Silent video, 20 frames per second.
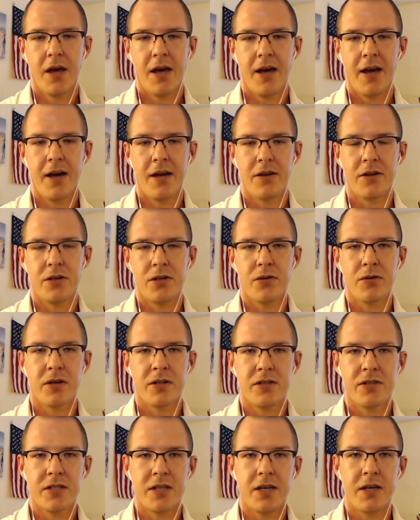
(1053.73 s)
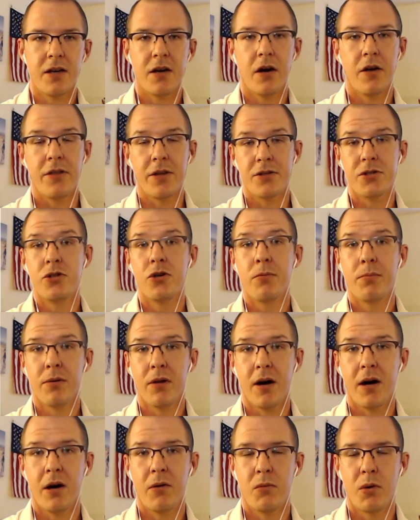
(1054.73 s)
And you can see on this new
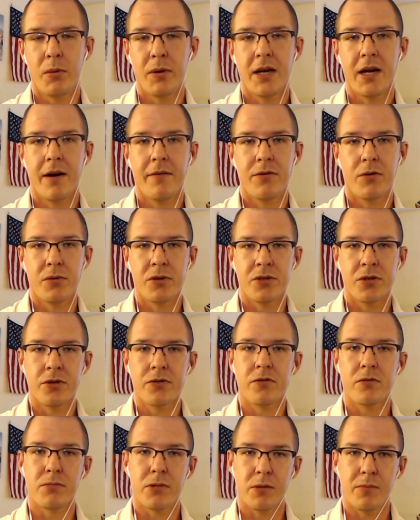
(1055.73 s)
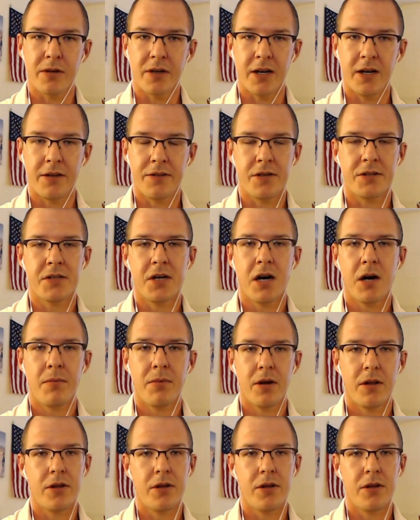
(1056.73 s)
plot where we have the results from Berbligen at the top